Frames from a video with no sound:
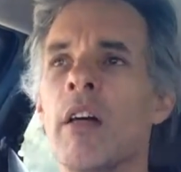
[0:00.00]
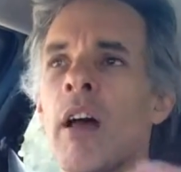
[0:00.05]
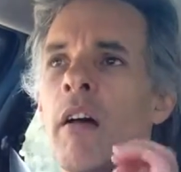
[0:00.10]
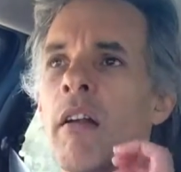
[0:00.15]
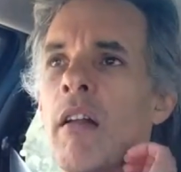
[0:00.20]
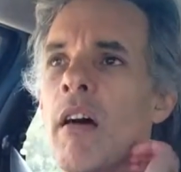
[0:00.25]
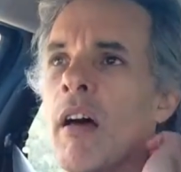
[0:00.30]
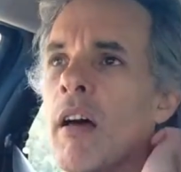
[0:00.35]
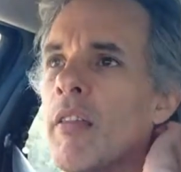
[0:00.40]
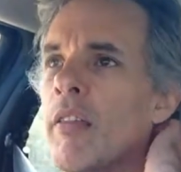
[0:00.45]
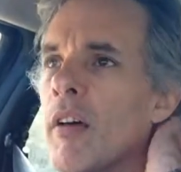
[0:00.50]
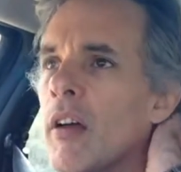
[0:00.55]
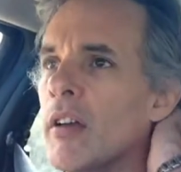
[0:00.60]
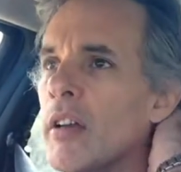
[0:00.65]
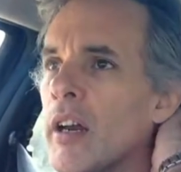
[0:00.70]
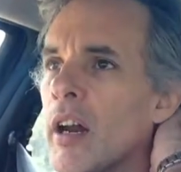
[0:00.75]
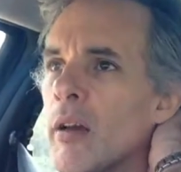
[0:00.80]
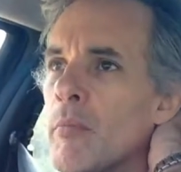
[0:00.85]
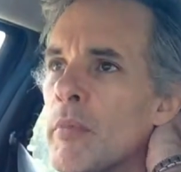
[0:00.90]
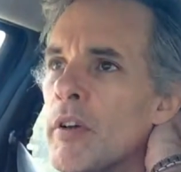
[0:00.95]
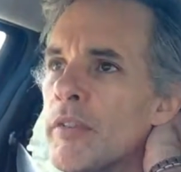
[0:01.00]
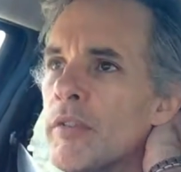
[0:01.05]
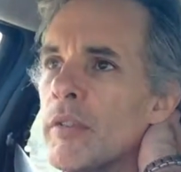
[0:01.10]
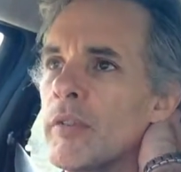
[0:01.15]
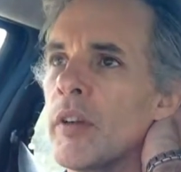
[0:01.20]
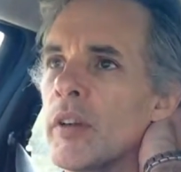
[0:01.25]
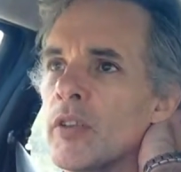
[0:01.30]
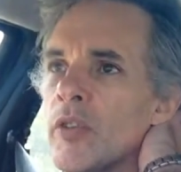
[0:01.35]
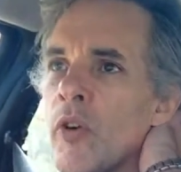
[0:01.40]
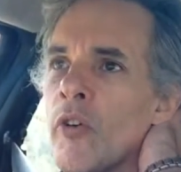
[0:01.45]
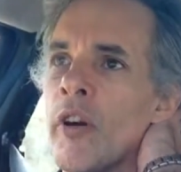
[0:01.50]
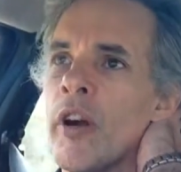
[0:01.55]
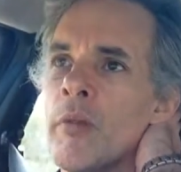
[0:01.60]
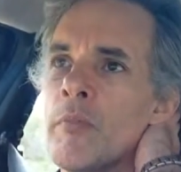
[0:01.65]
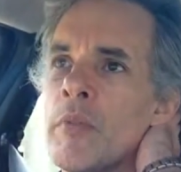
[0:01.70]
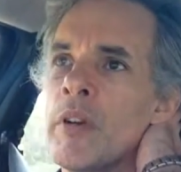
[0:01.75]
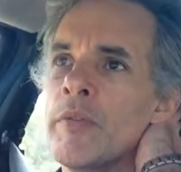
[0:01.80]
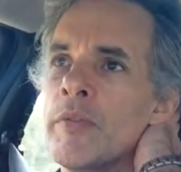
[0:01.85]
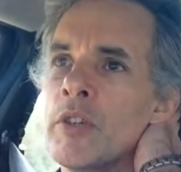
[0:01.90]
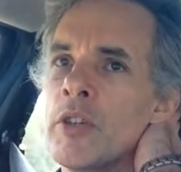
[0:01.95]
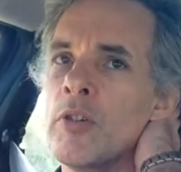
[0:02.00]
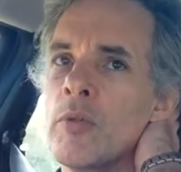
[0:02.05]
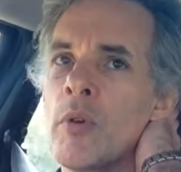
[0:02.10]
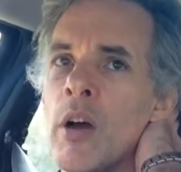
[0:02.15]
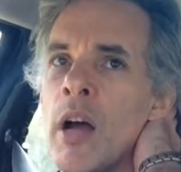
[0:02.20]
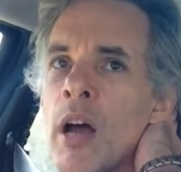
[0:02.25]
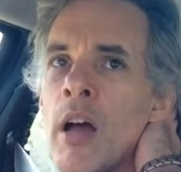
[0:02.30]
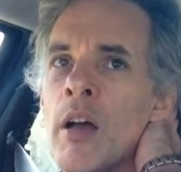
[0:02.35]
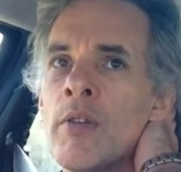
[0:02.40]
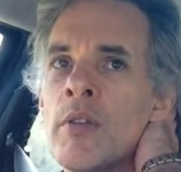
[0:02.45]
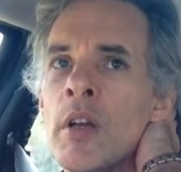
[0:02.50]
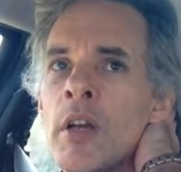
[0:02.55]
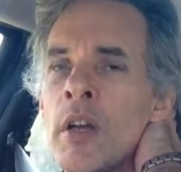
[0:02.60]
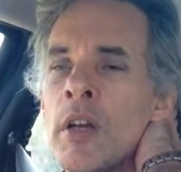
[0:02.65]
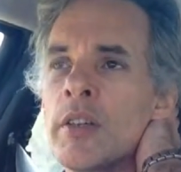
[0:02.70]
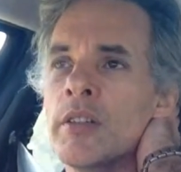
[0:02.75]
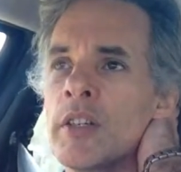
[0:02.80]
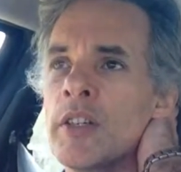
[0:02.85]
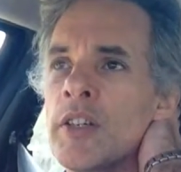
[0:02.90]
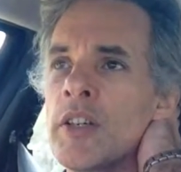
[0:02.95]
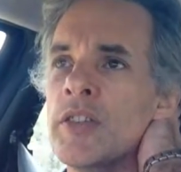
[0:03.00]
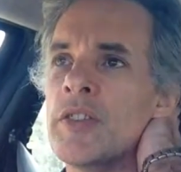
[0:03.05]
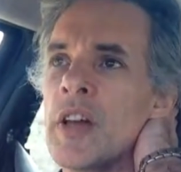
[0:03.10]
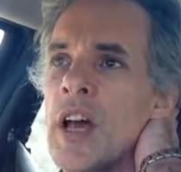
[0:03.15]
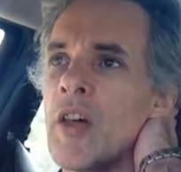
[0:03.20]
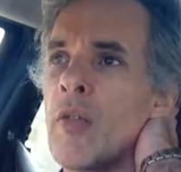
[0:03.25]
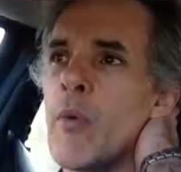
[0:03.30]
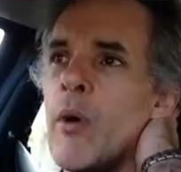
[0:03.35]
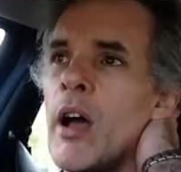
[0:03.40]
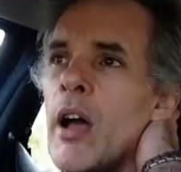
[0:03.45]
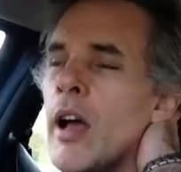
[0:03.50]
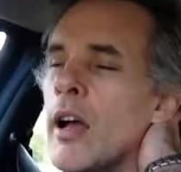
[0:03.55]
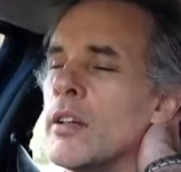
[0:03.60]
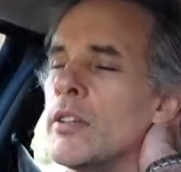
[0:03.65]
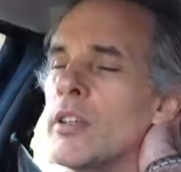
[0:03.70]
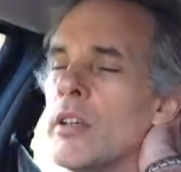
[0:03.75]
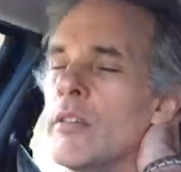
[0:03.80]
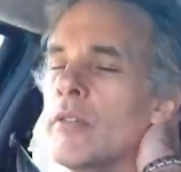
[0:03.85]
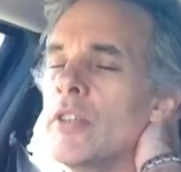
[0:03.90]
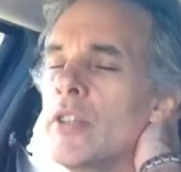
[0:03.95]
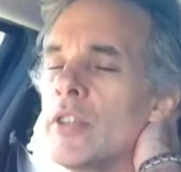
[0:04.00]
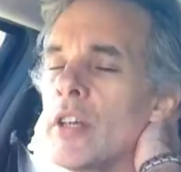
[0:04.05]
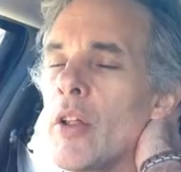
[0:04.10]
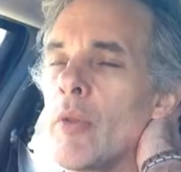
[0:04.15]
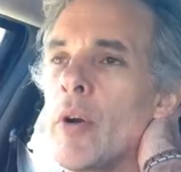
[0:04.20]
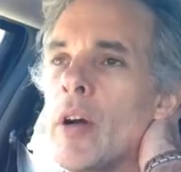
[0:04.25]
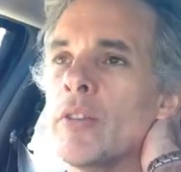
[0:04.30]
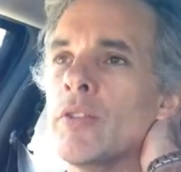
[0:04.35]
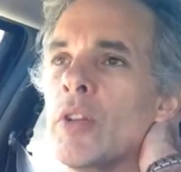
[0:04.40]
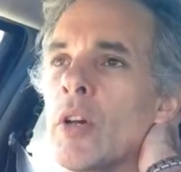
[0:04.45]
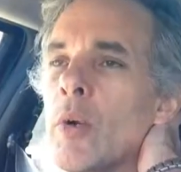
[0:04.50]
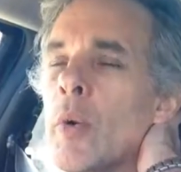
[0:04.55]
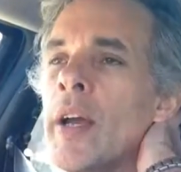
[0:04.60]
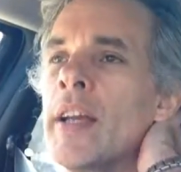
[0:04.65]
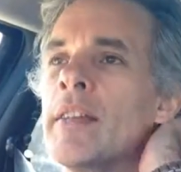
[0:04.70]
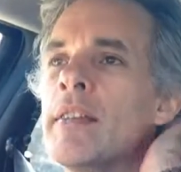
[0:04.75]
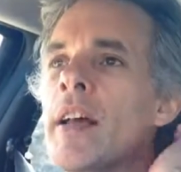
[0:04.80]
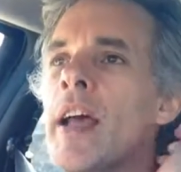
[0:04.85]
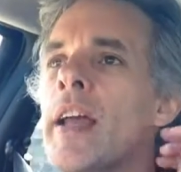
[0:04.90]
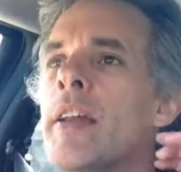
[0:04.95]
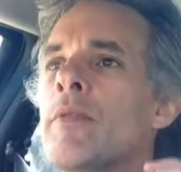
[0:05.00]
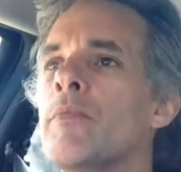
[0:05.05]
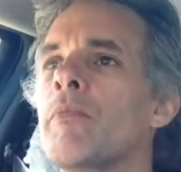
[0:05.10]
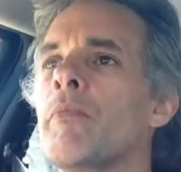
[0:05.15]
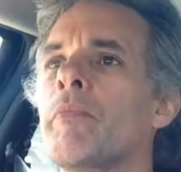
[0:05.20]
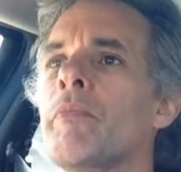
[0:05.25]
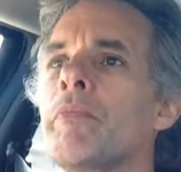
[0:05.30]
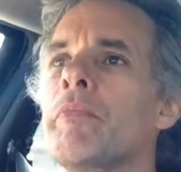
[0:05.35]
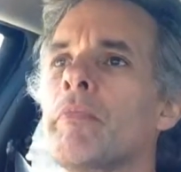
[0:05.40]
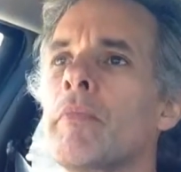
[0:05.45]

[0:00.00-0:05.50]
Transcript: They'll either you know move to Victoria, move to uh, to New South Wales, to New South Wales, to Queensland,